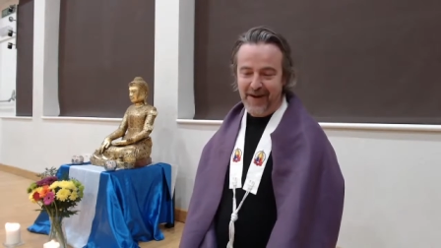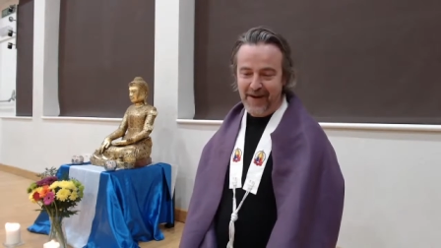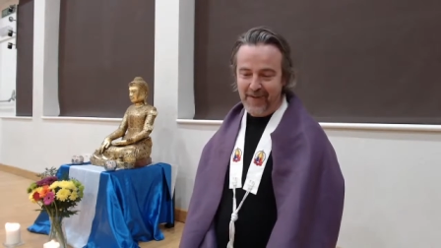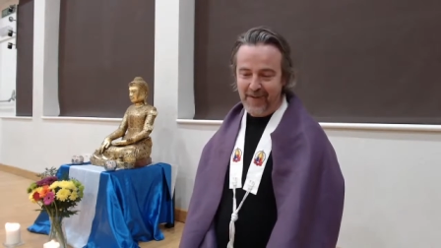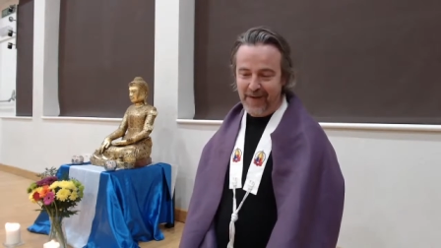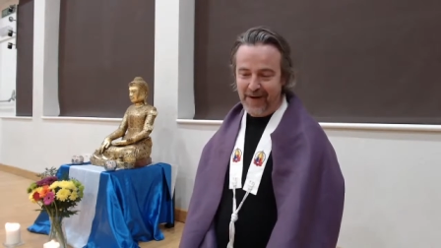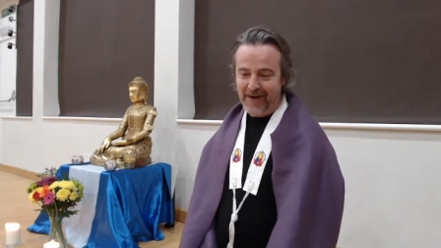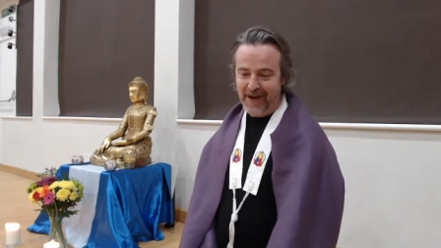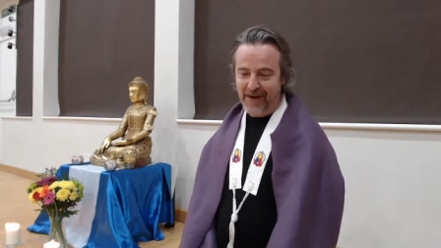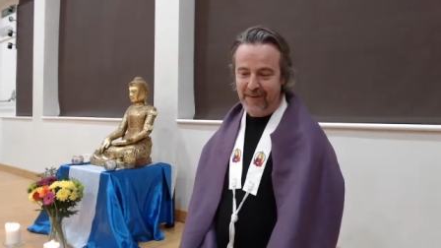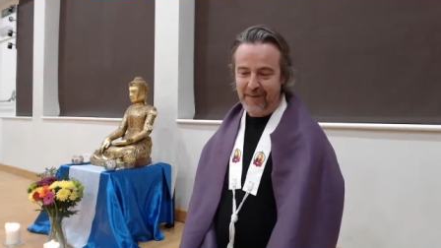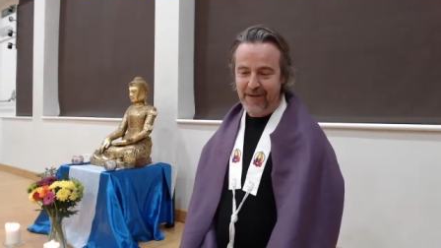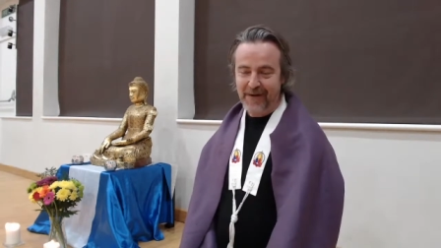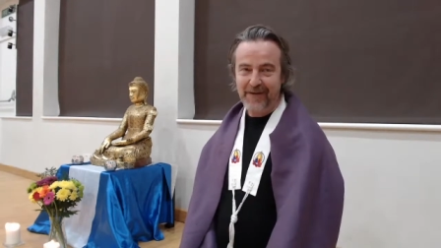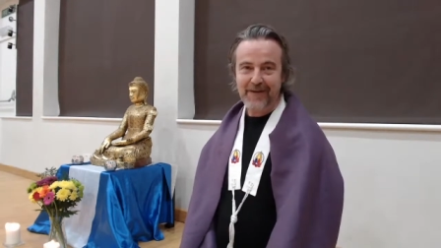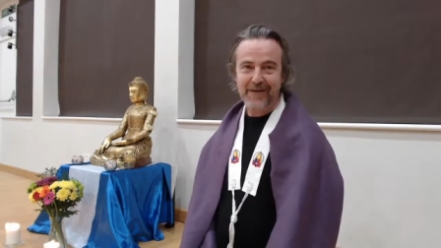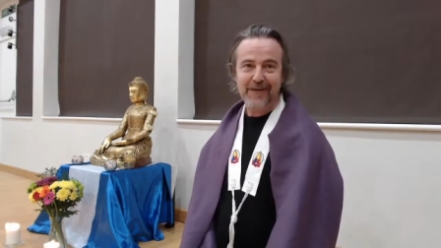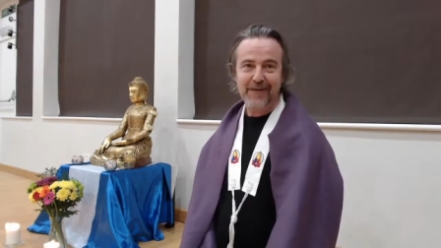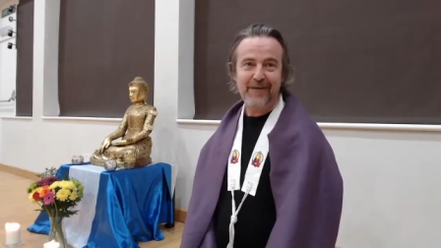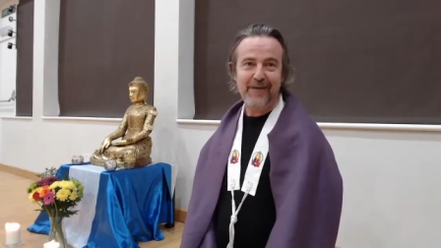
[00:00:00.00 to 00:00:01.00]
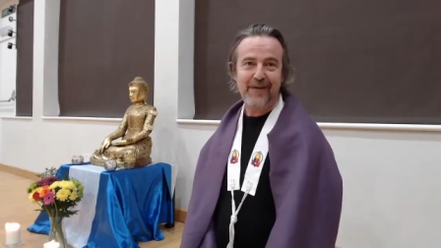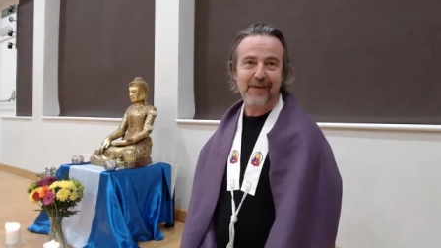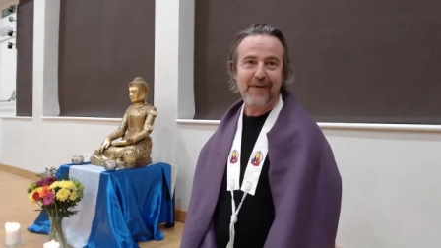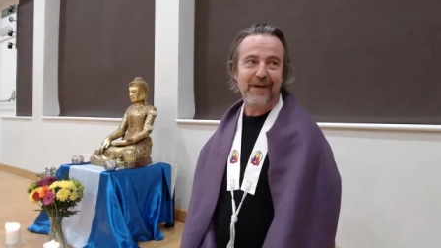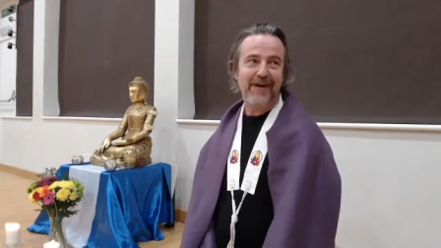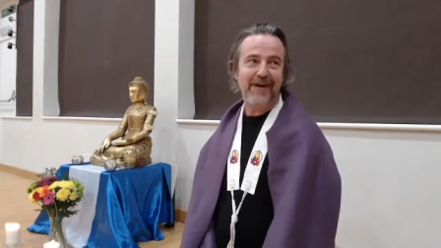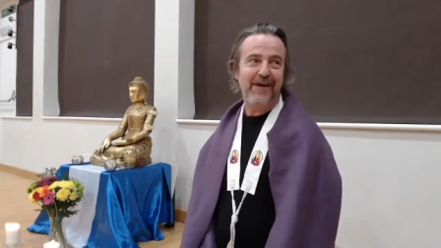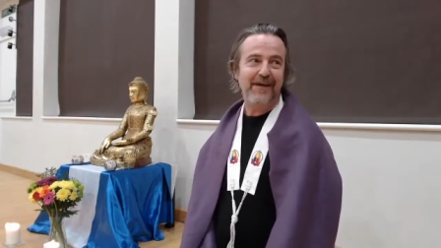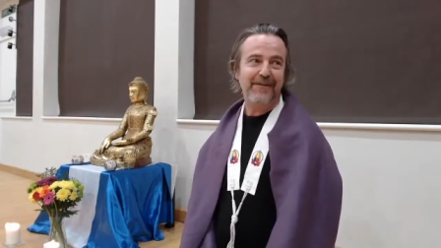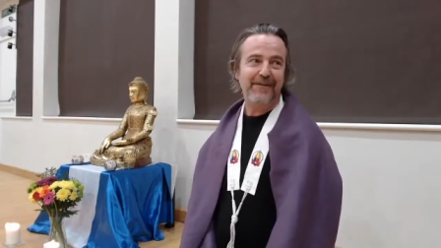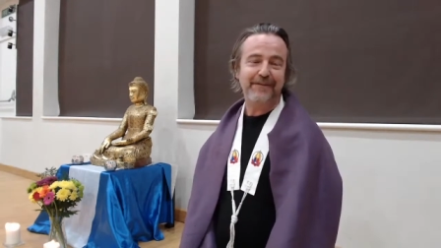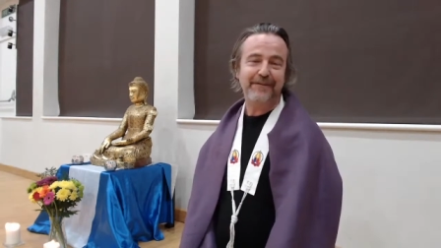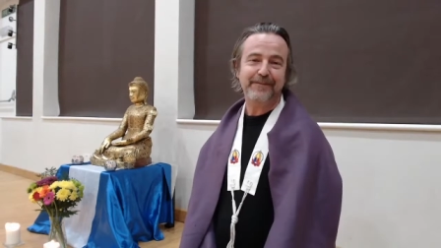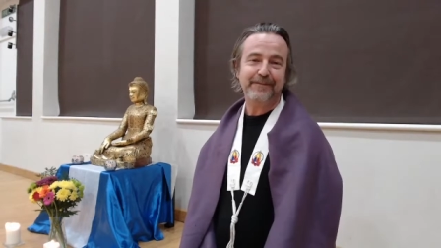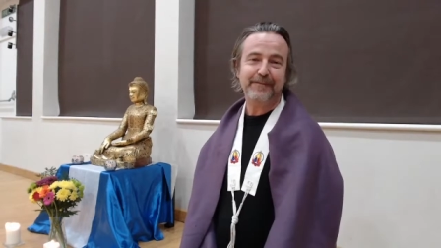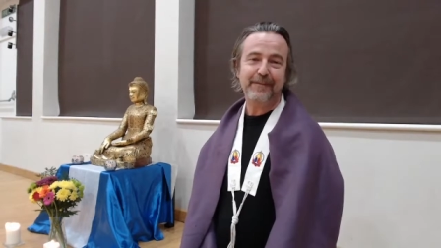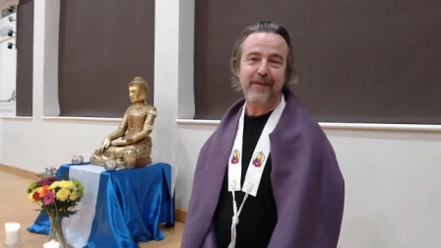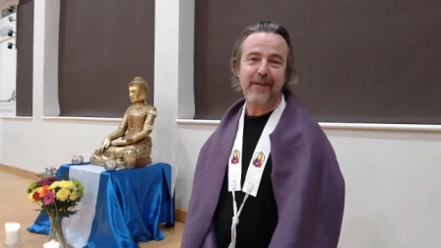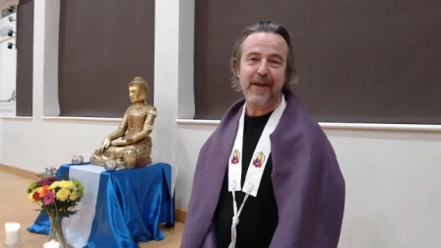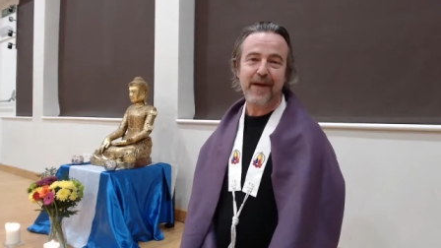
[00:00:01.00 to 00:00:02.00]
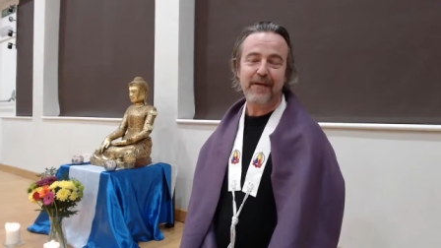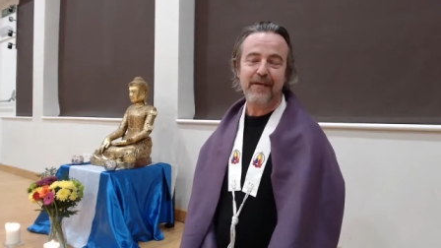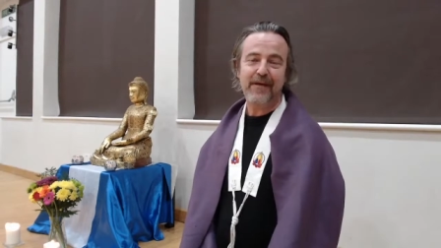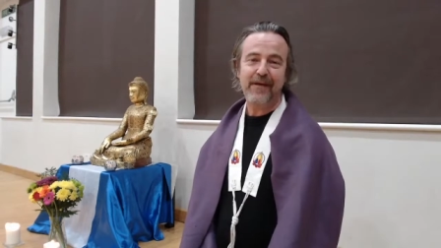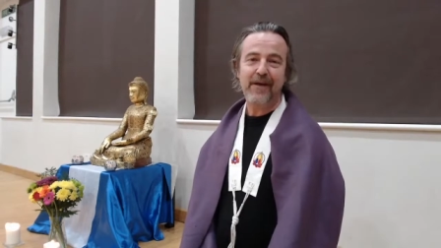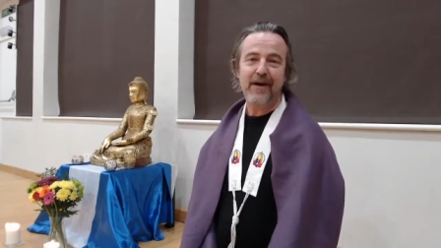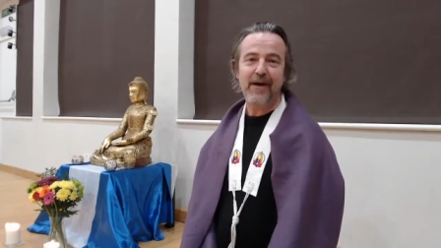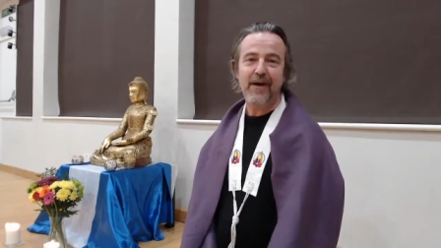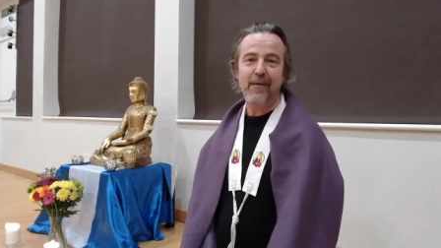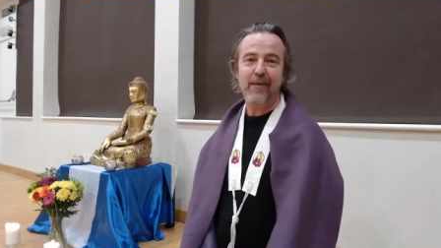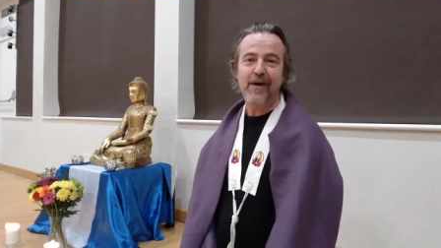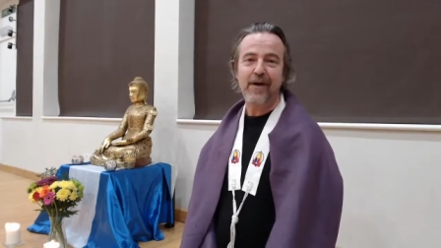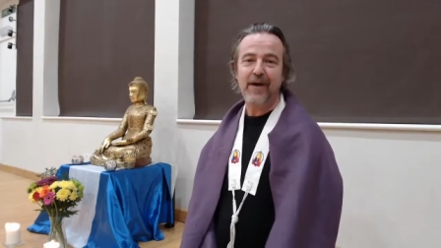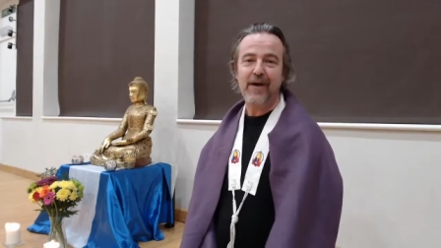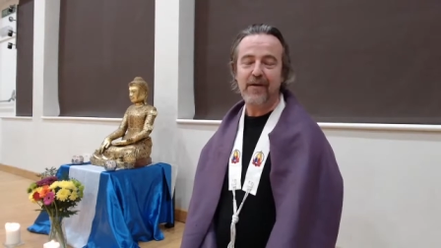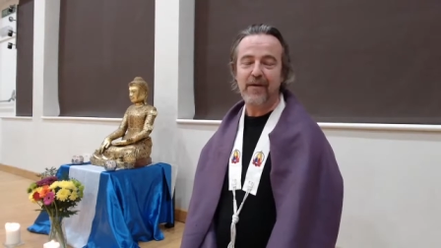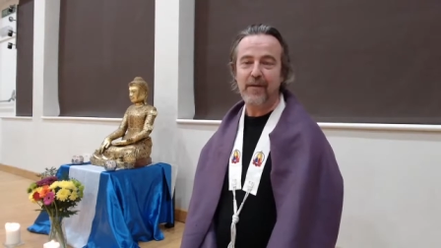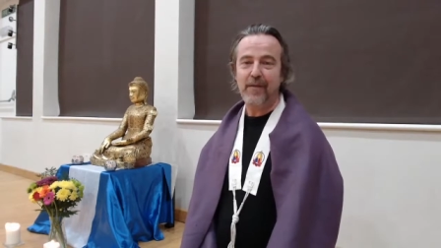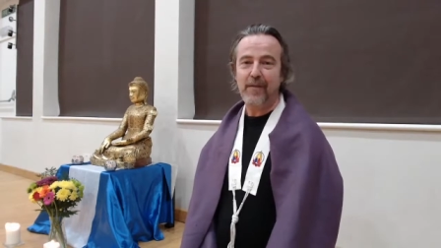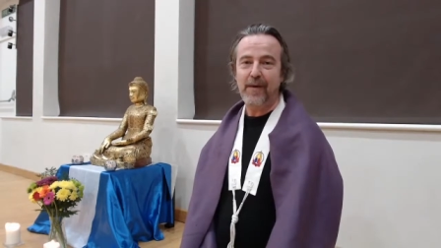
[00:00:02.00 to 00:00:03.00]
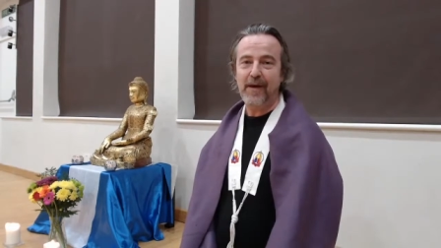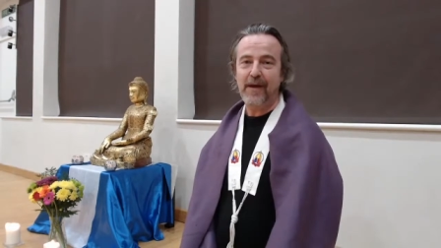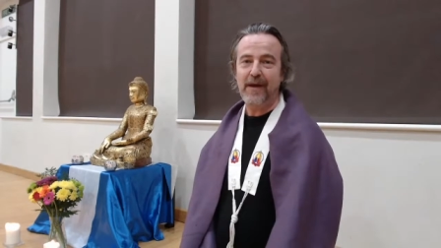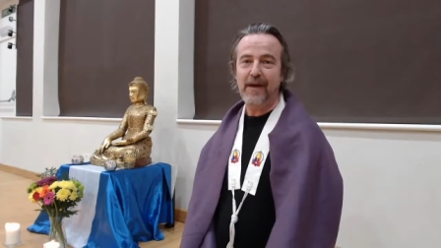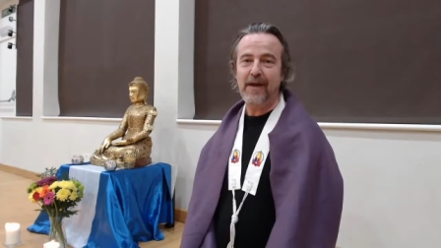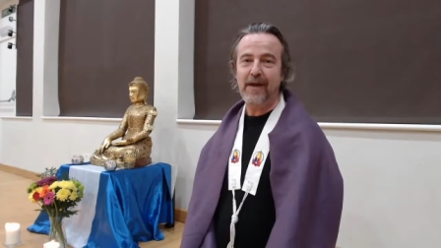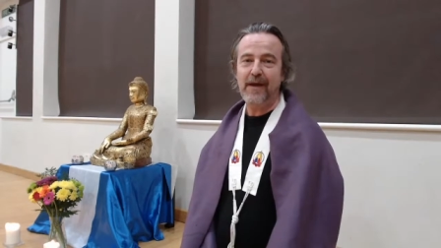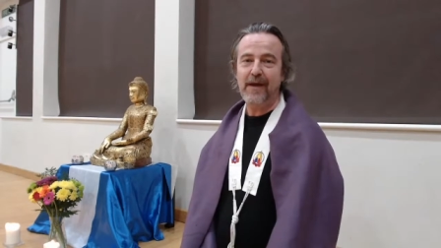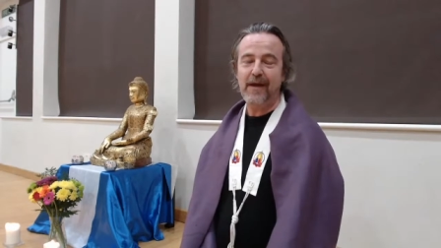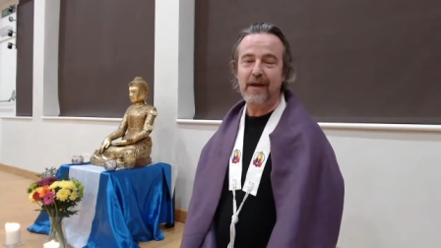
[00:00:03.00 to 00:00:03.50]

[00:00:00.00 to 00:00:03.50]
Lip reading: My name is Sudhika, and tonight we're going to be